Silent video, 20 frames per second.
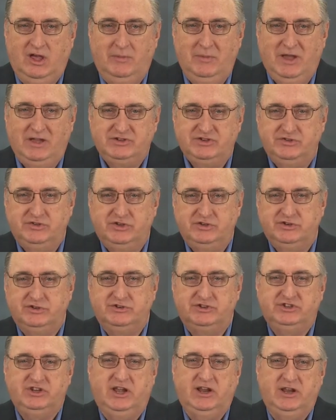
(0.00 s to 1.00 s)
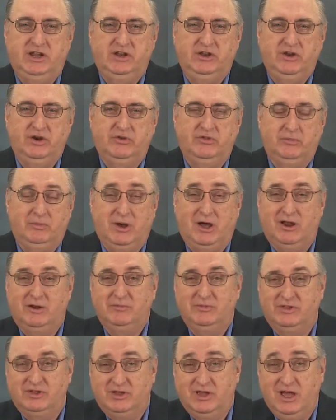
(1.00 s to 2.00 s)
Imagine that you're standing near the
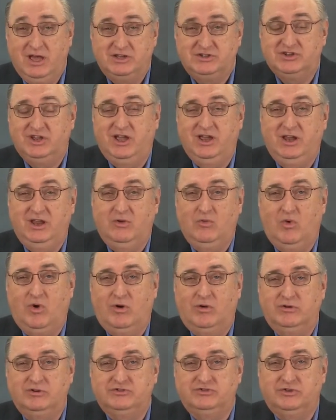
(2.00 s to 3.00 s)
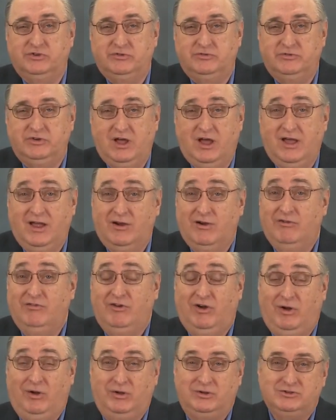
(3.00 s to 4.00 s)
bottom of the cascading waters of Niagara
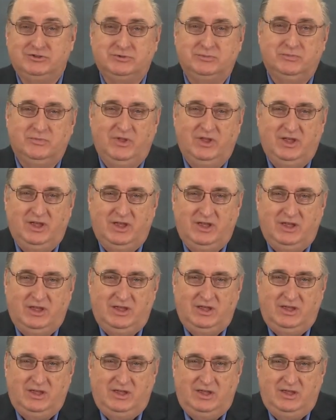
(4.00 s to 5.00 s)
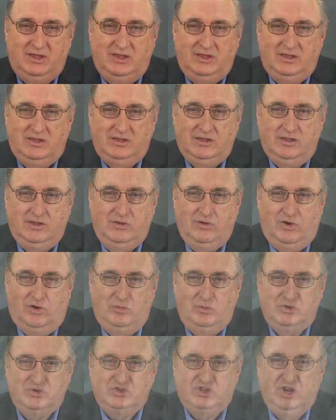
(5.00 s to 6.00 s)
Falls. You
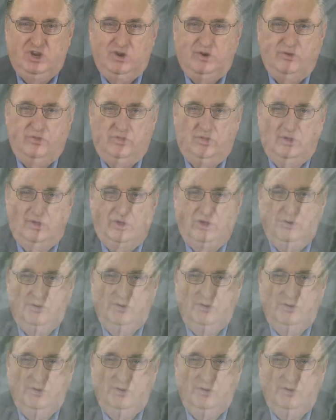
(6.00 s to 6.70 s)
almost hear the